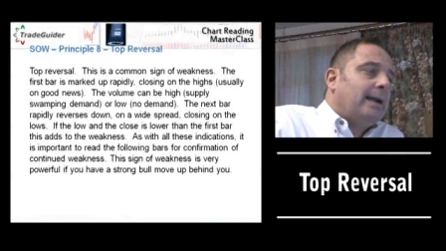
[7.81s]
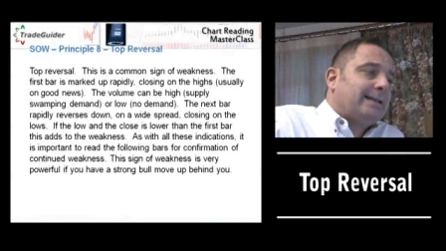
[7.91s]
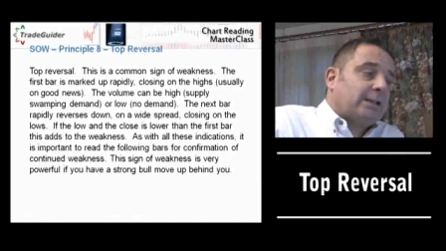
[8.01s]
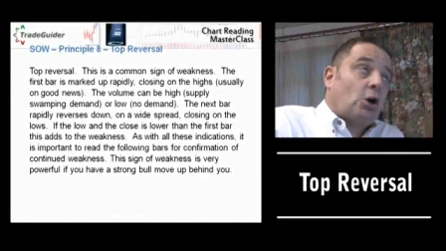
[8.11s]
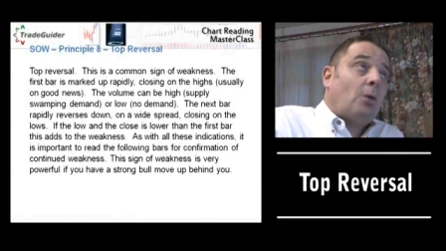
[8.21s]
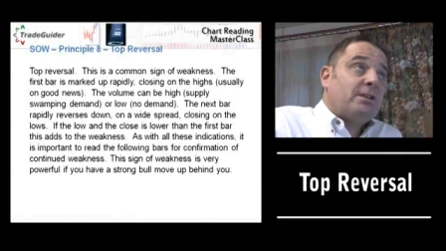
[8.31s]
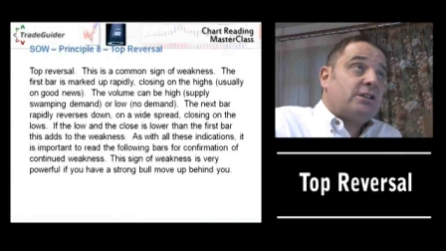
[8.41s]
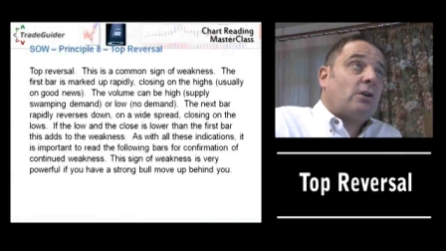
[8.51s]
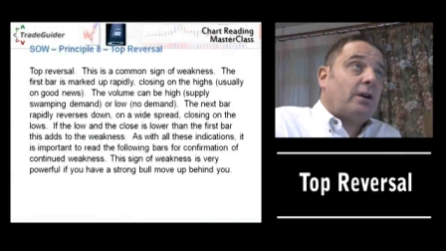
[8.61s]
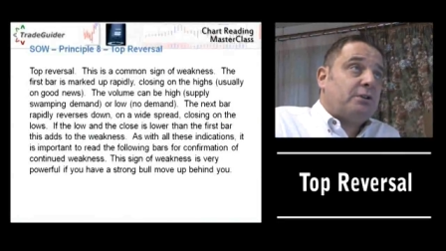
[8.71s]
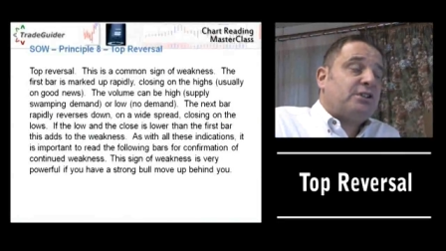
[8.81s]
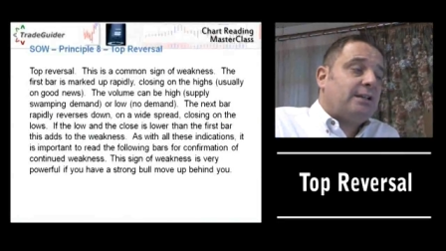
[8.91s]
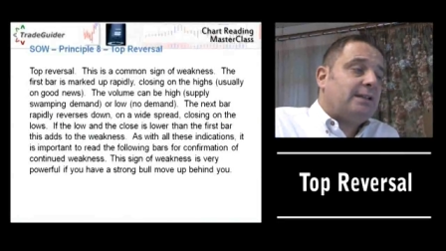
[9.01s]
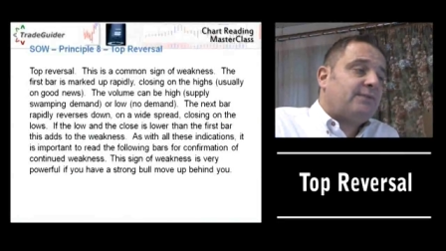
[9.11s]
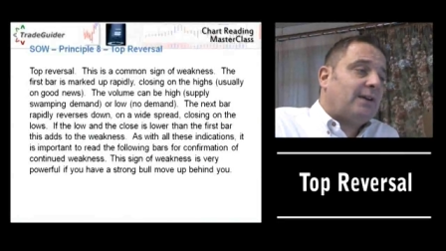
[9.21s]
It's a common sign, you
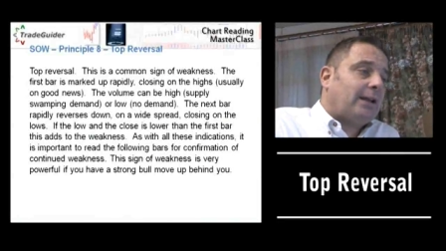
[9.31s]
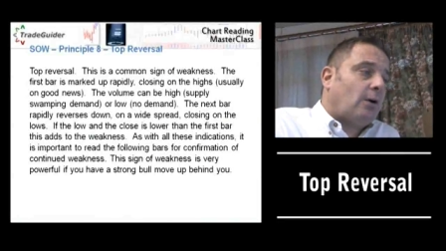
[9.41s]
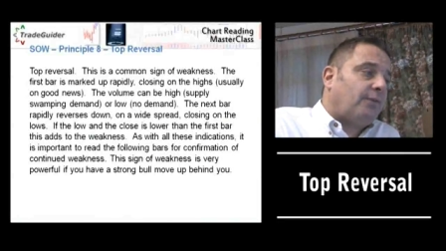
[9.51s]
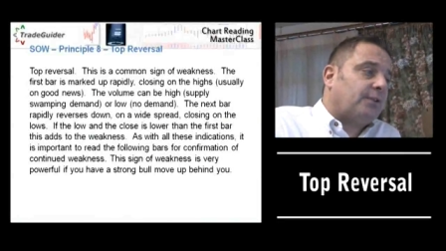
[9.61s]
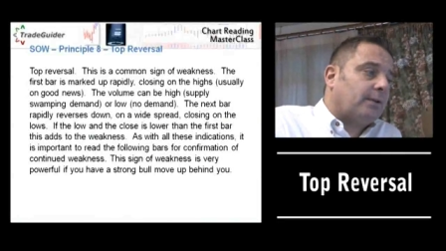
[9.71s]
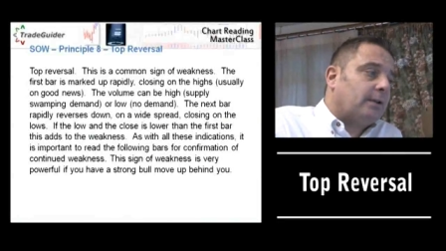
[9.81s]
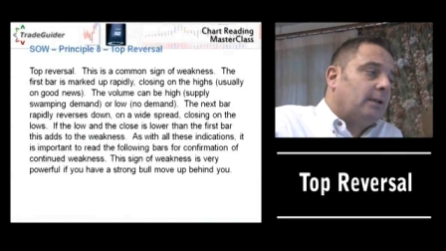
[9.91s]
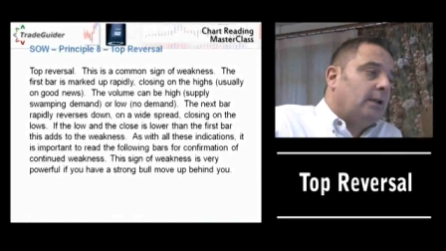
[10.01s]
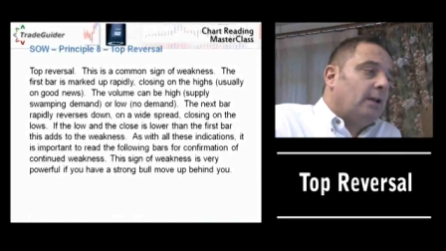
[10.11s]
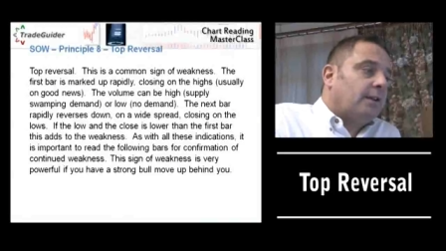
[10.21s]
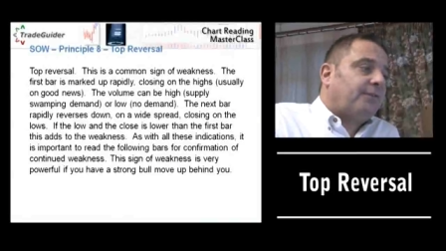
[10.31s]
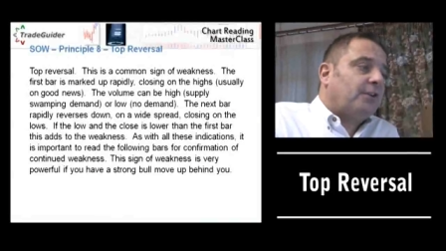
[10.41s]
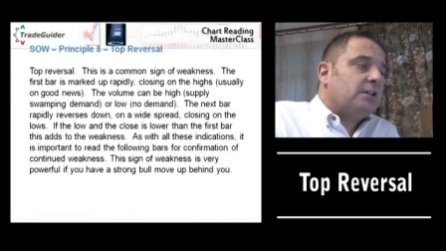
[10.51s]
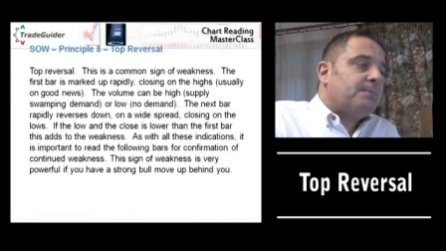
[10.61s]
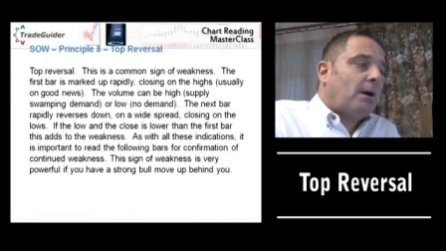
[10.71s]
see this fairly often. The
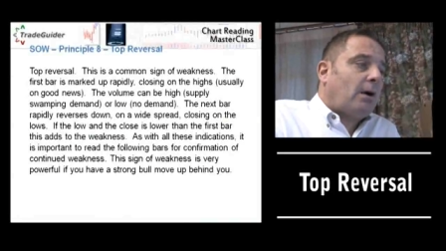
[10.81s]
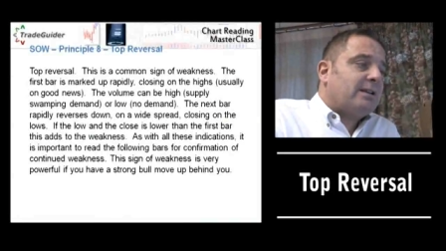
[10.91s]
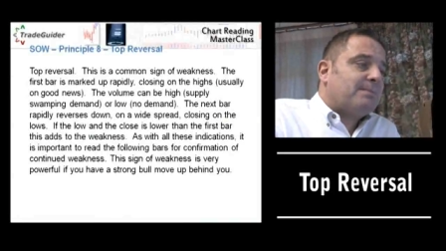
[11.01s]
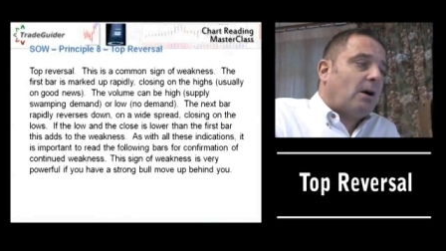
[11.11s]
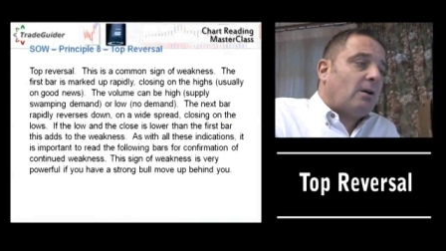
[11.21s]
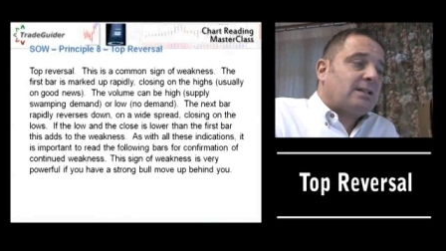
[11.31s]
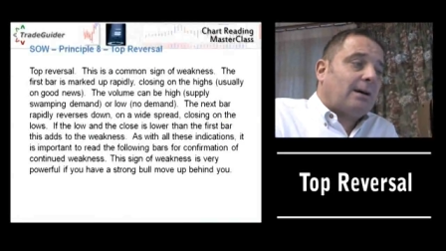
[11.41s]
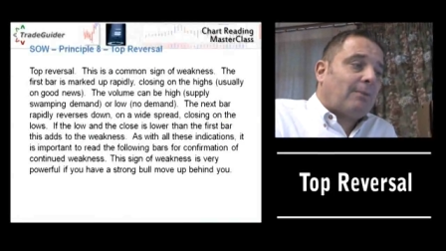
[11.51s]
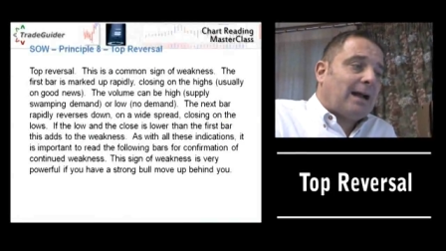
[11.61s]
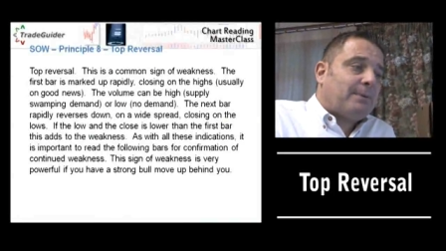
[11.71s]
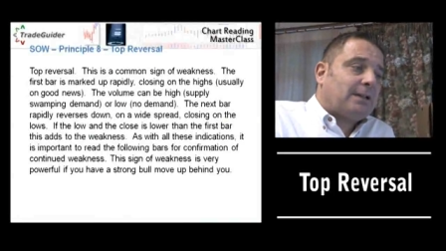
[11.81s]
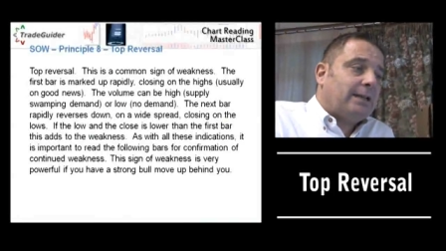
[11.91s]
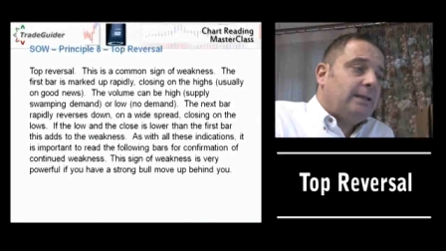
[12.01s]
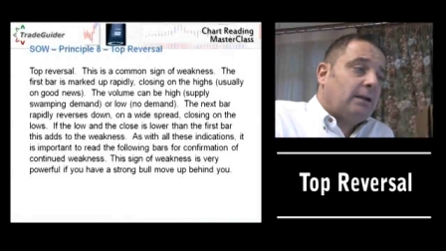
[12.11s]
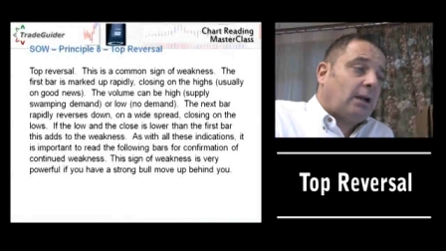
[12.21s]
first bar is marked up
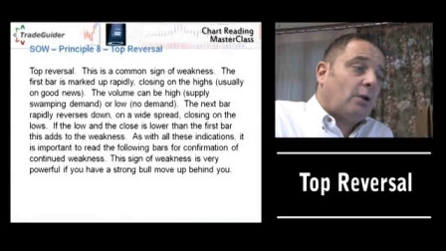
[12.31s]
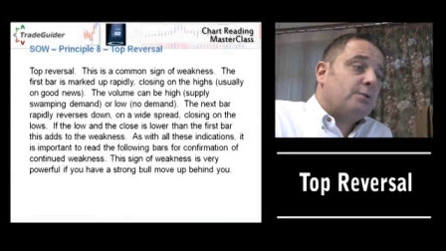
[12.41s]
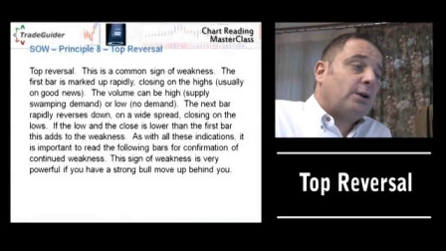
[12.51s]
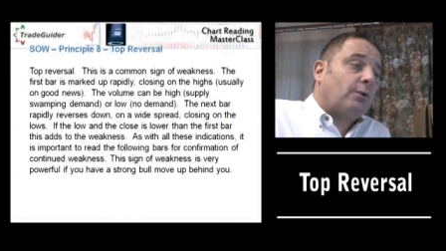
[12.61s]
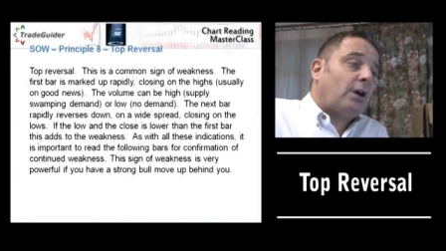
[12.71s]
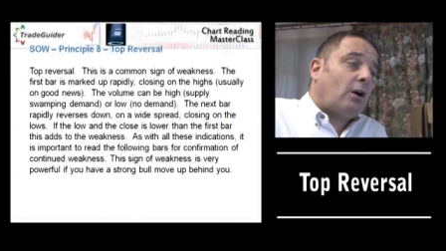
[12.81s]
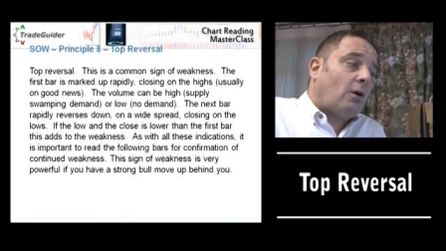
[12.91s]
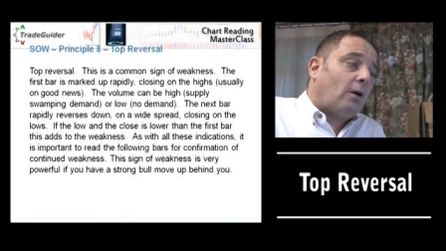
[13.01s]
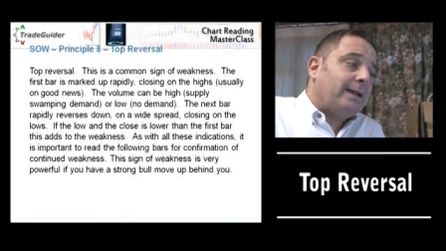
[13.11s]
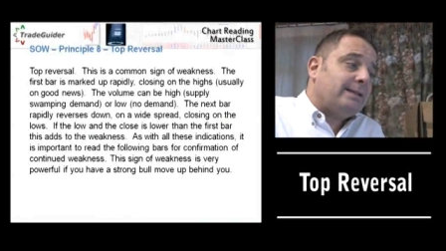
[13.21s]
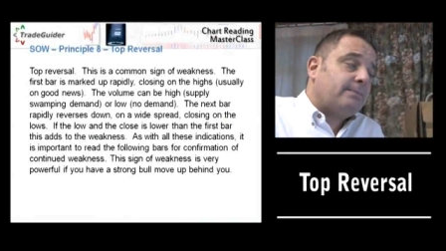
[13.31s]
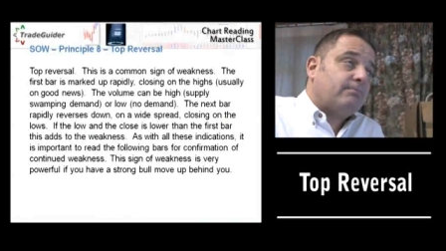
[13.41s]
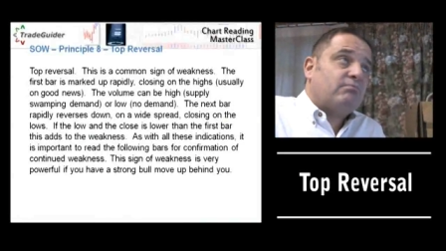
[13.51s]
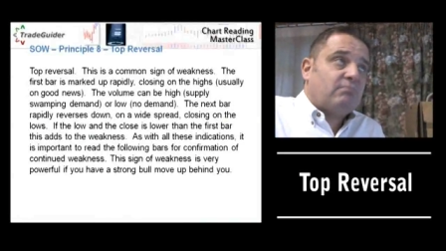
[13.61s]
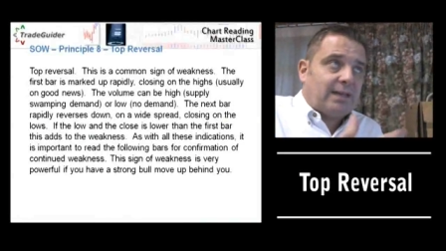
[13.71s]
rapidly, closing on the highs.
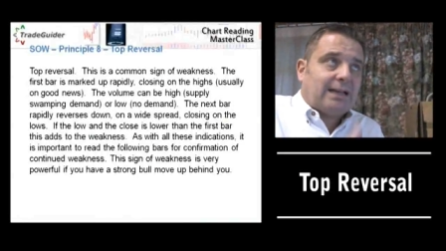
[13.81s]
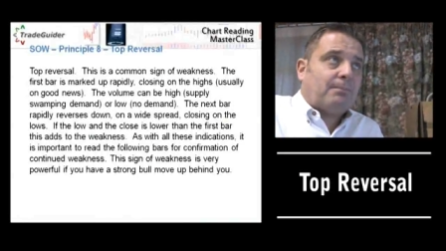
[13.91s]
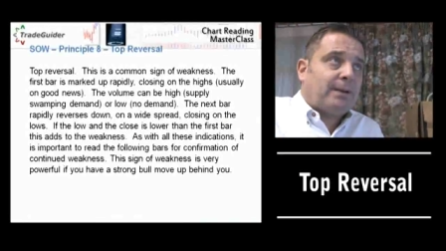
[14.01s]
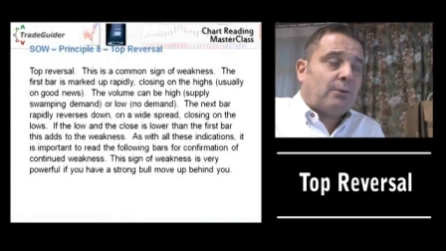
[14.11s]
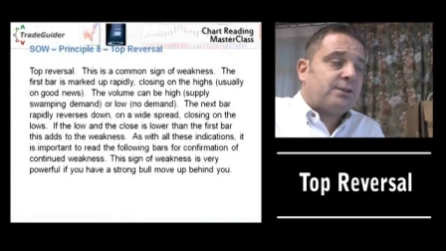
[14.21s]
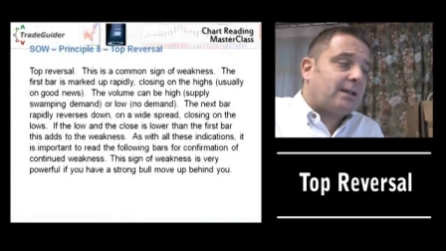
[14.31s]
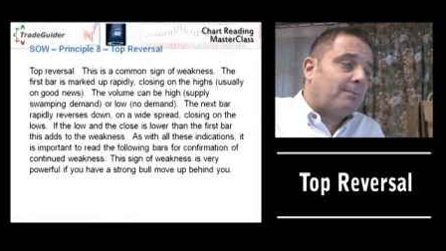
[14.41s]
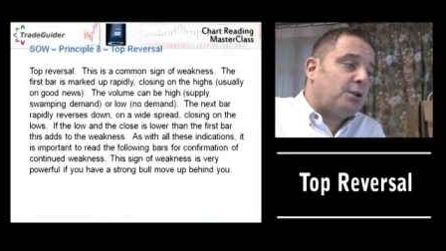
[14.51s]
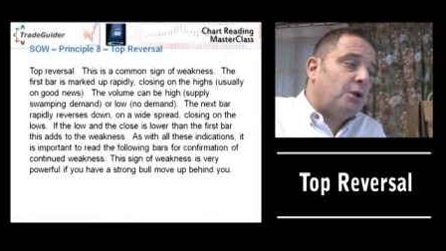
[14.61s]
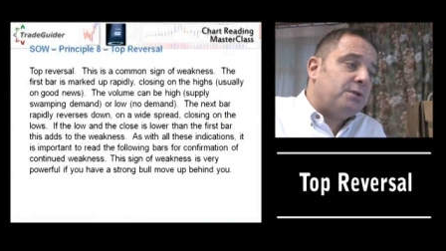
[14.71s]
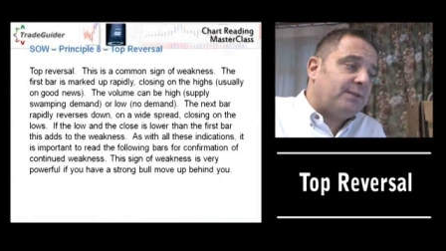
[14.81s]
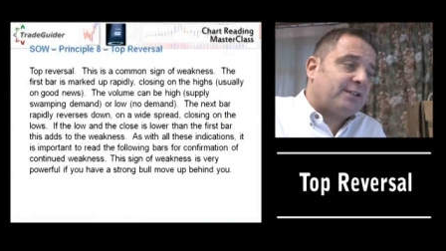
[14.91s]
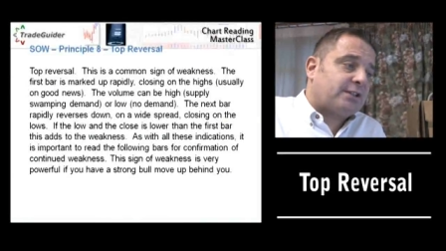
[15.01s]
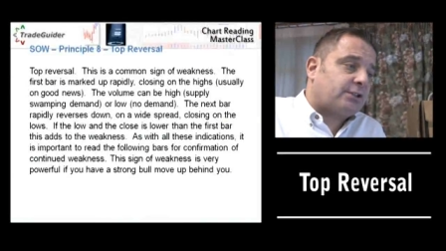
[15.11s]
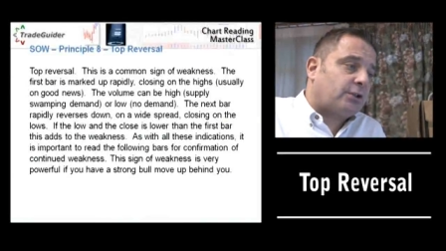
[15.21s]
That will be on some news if
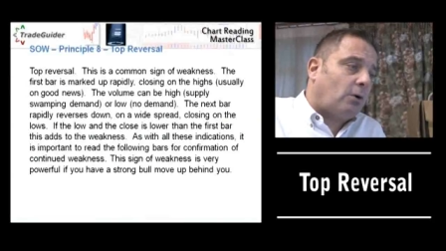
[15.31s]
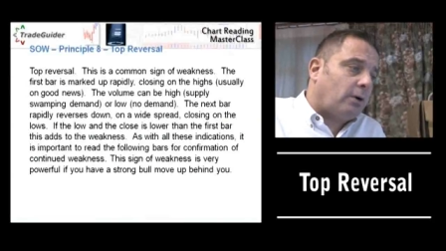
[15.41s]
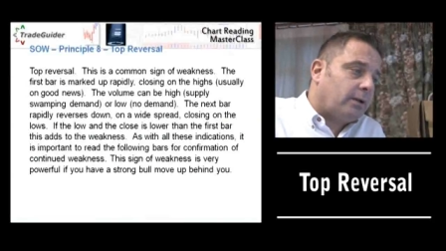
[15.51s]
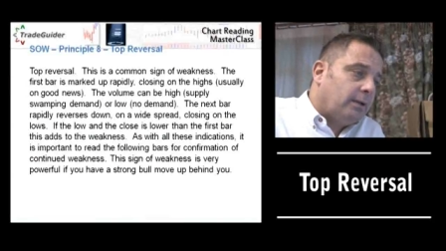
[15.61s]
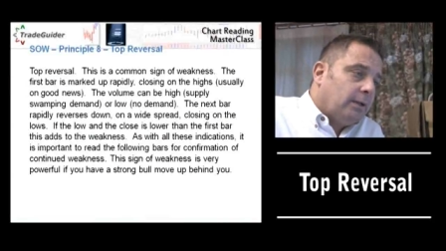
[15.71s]
it's a stock.